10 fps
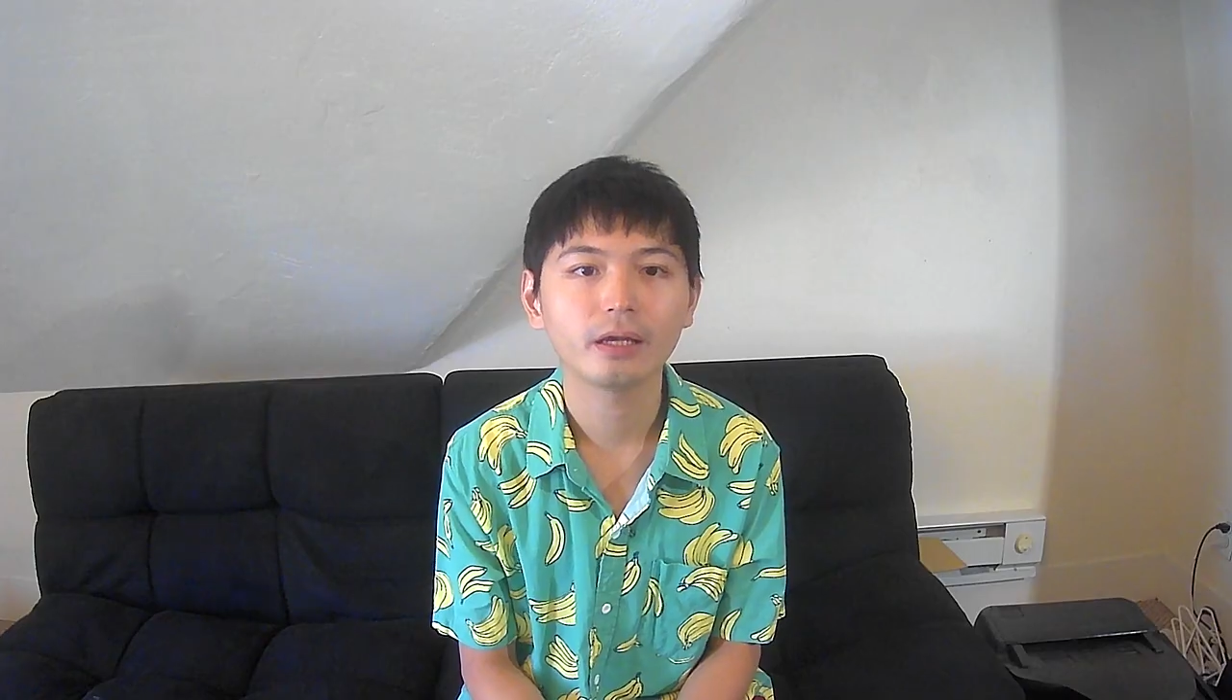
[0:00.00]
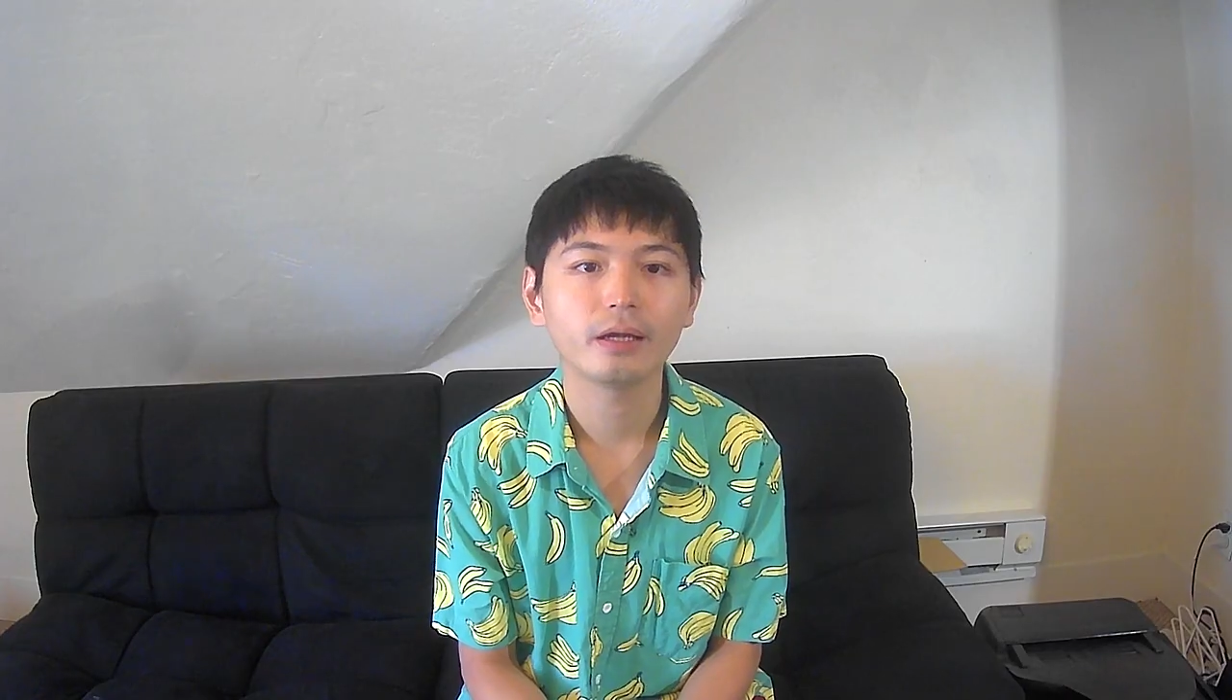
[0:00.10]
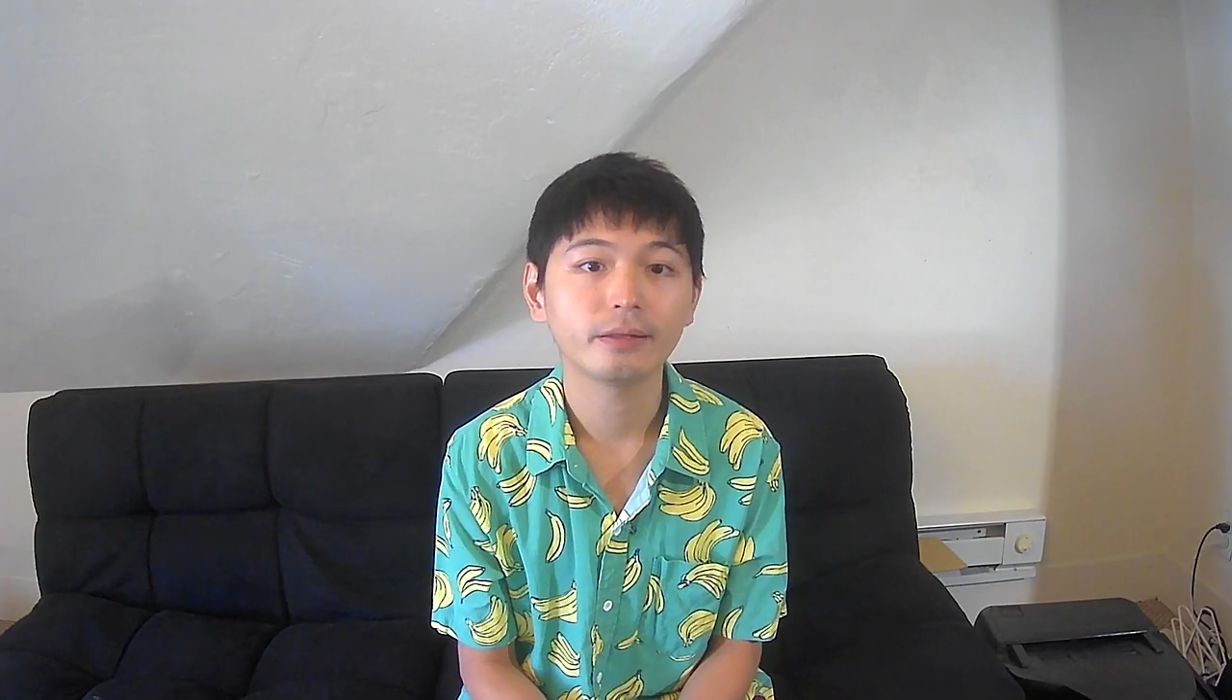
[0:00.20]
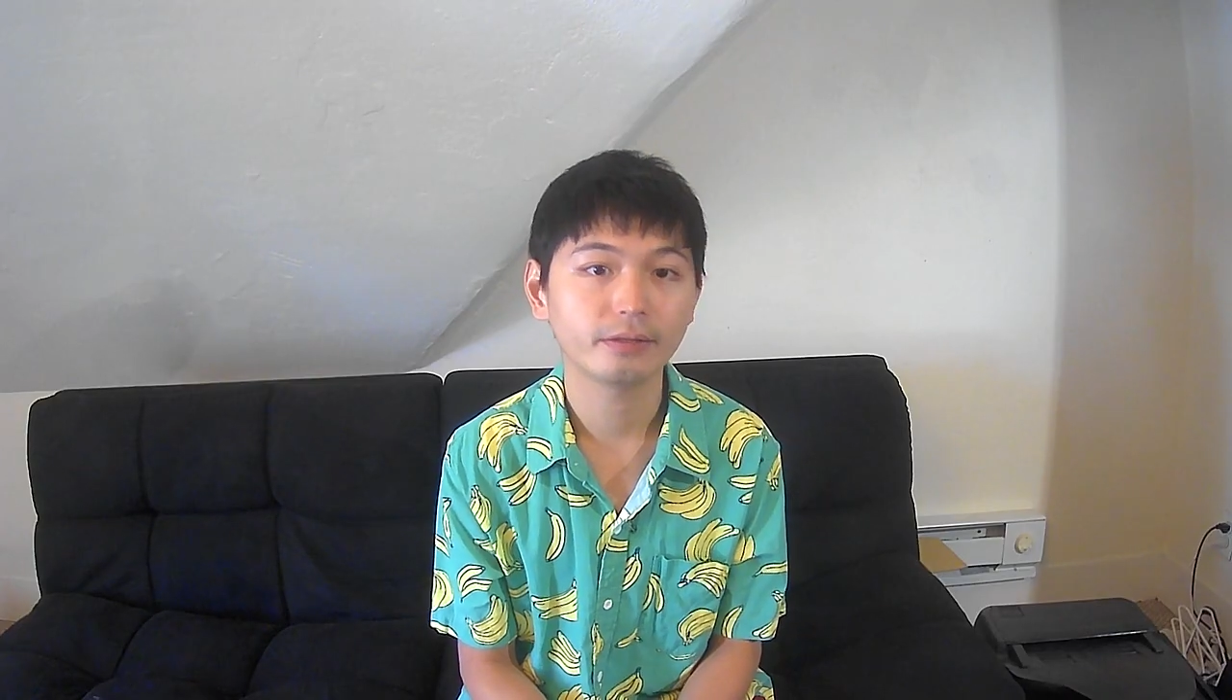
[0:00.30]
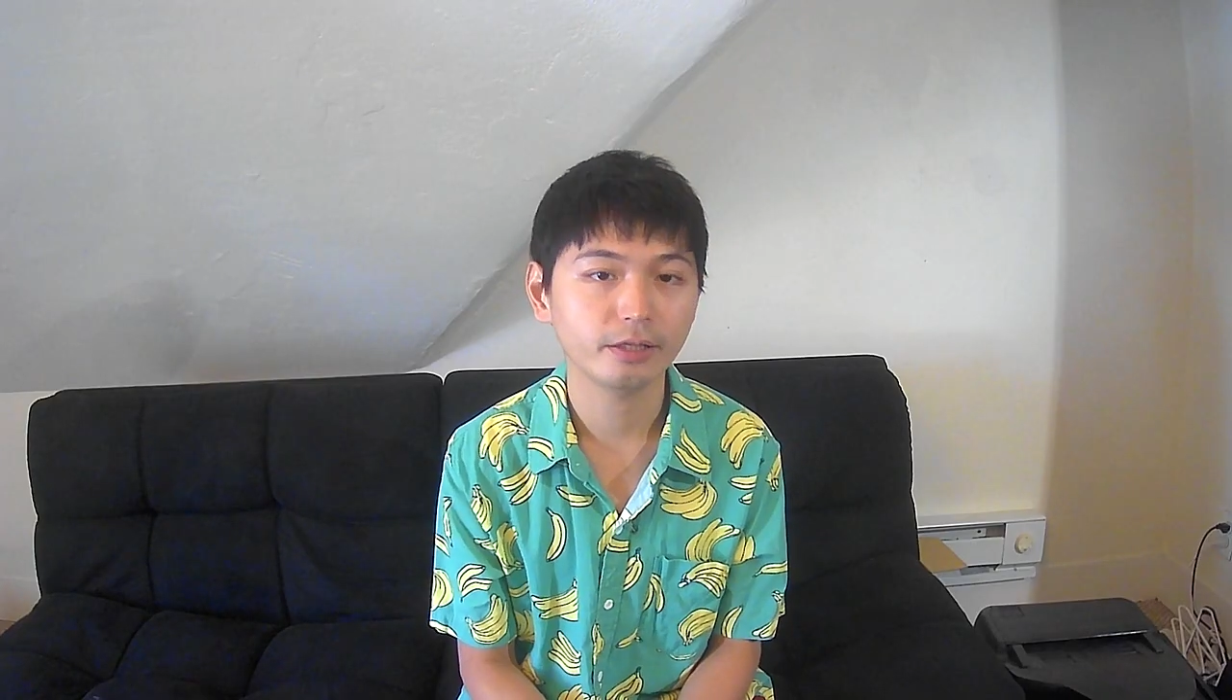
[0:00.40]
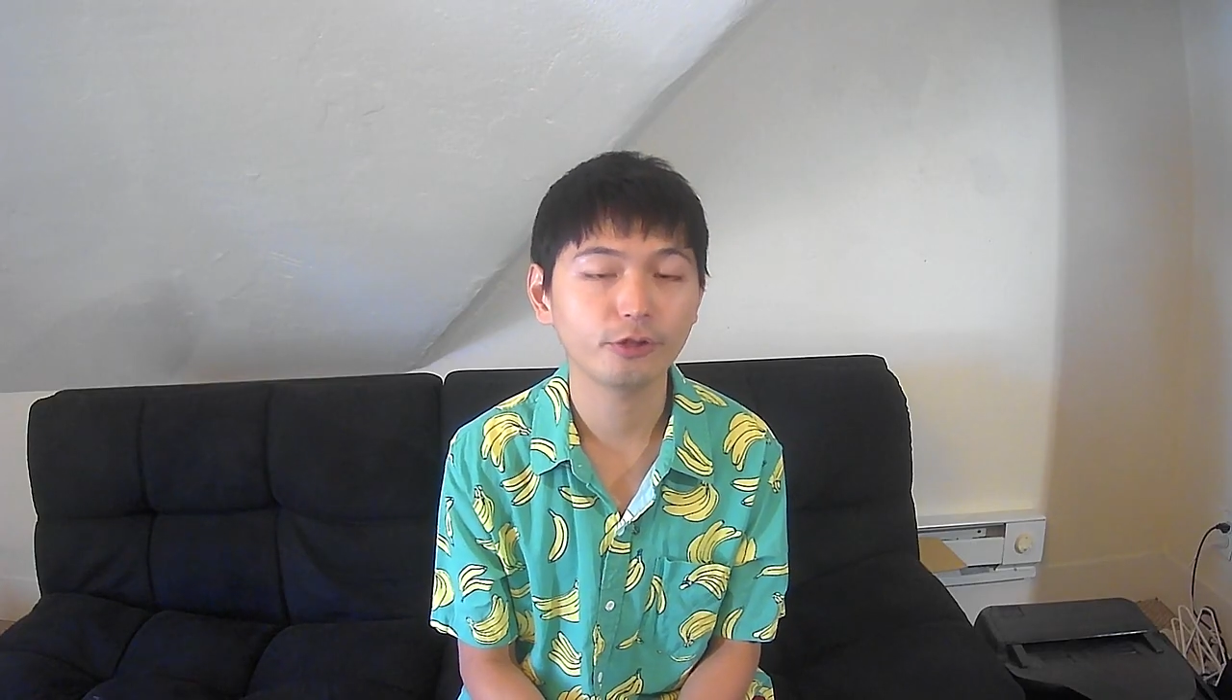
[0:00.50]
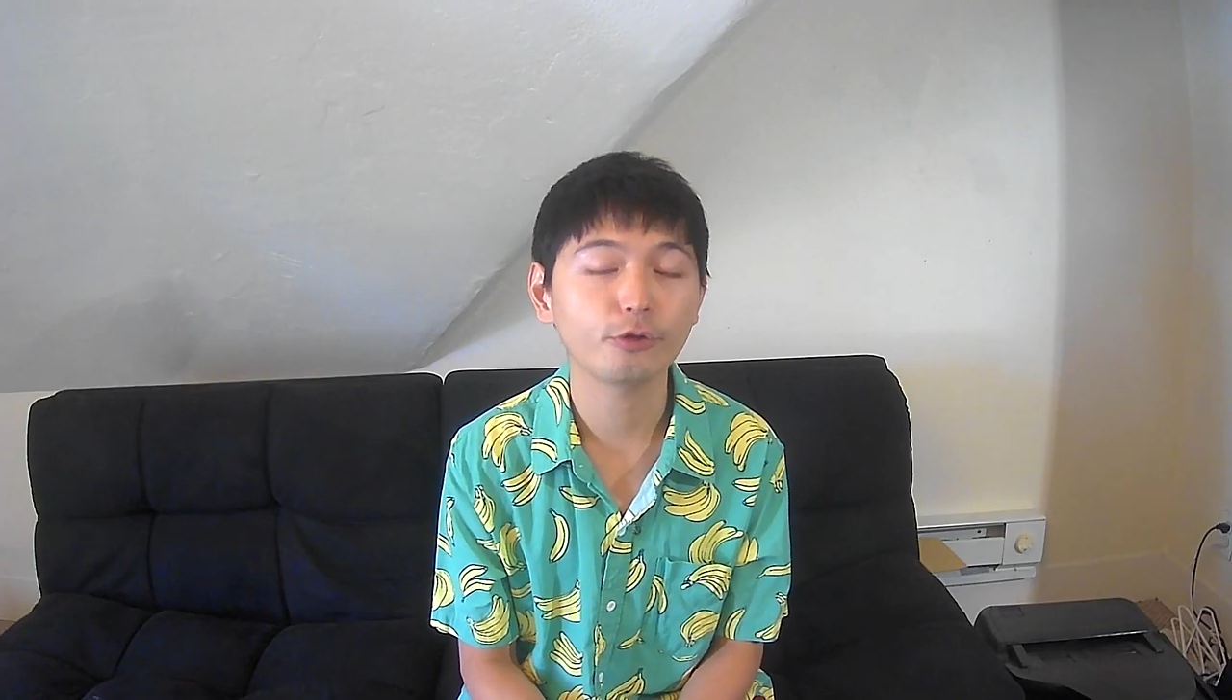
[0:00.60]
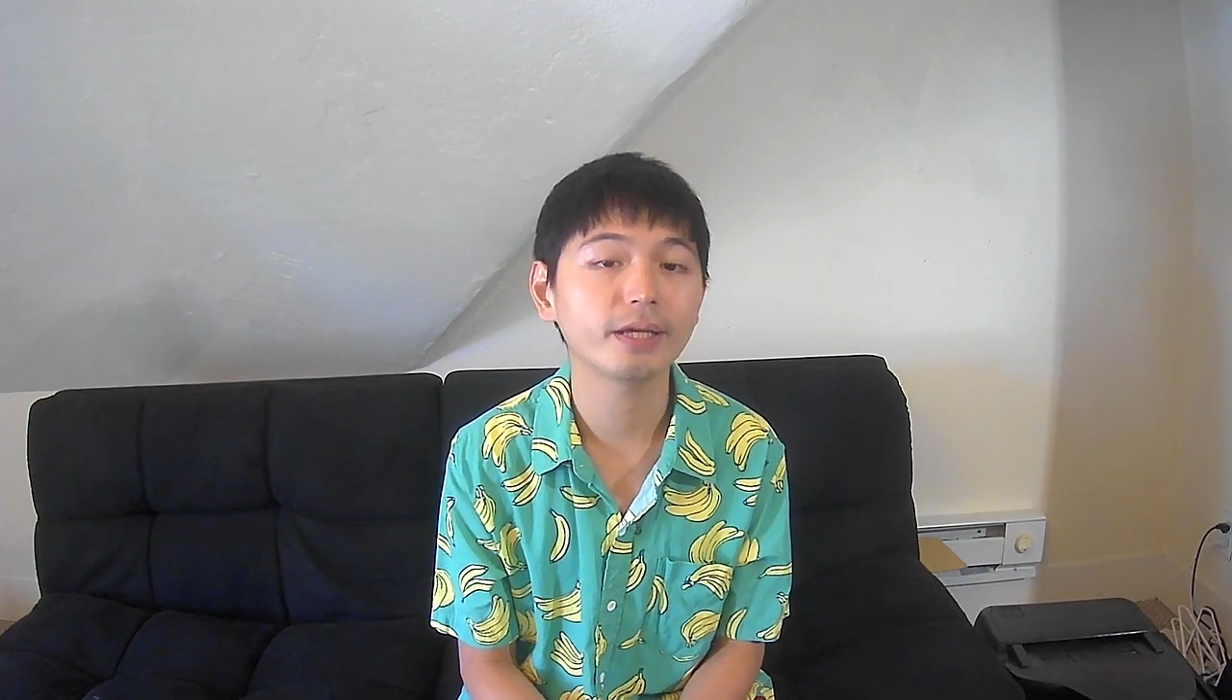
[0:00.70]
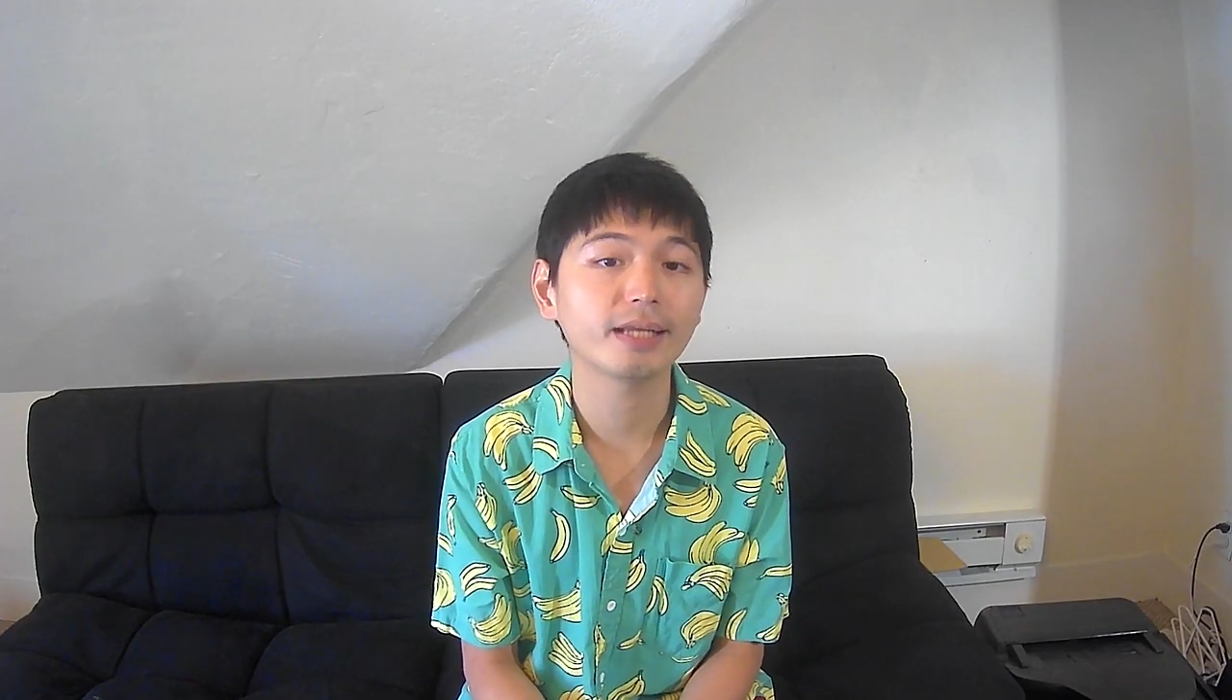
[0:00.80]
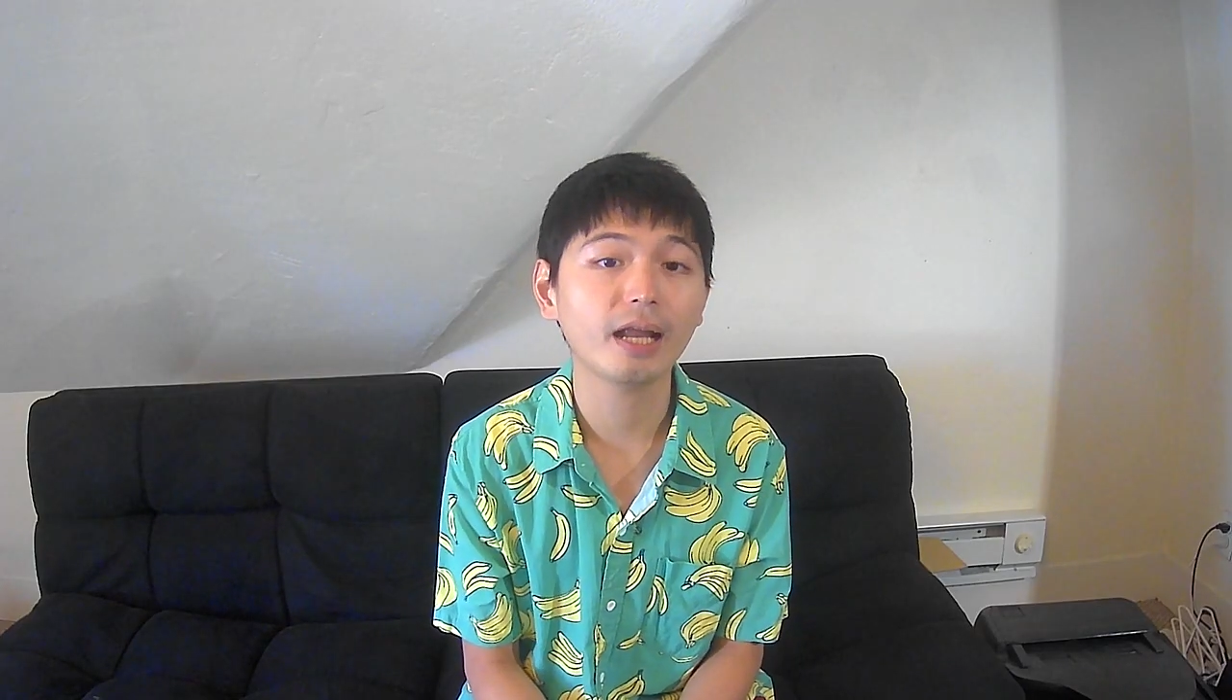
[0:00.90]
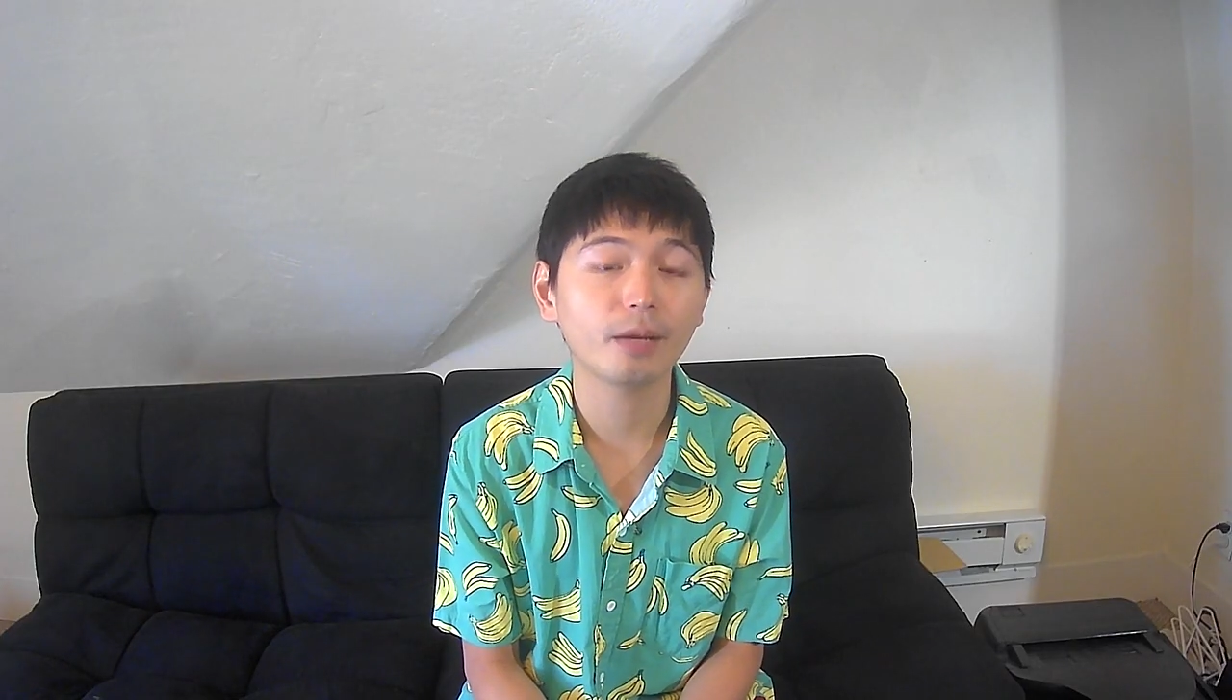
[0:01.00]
Since you cannot